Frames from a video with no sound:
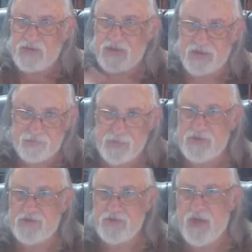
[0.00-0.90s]
the
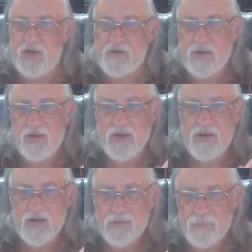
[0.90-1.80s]
splintered out
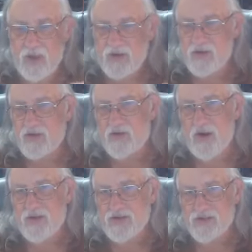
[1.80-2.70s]
body of
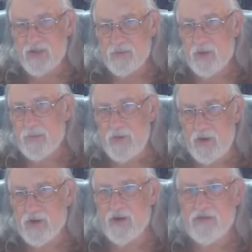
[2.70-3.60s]
Christ that we're a
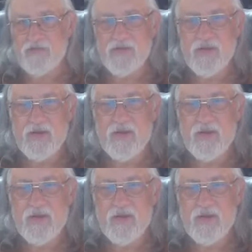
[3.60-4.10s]
part of.